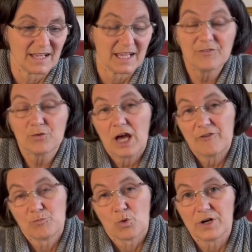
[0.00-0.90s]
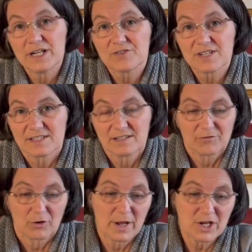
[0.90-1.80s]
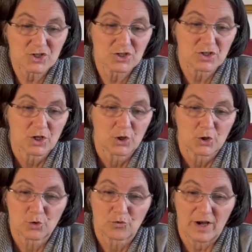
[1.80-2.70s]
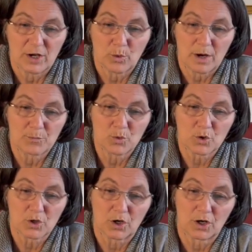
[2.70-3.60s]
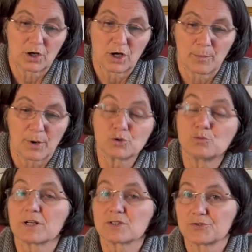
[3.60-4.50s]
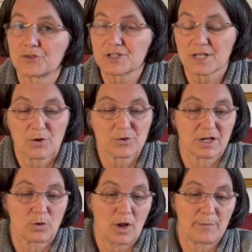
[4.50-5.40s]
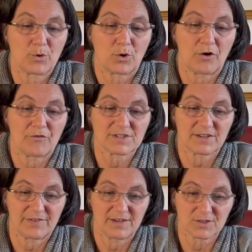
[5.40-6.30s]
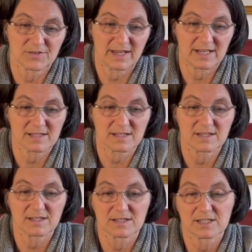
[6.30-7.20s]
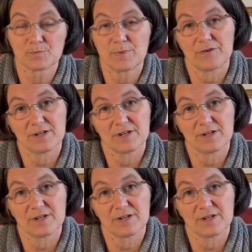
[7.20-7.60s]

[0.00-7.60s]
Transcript: If you have more interested information, you find one book uh, about duplex ultrasound and one book of saphenous vein sparing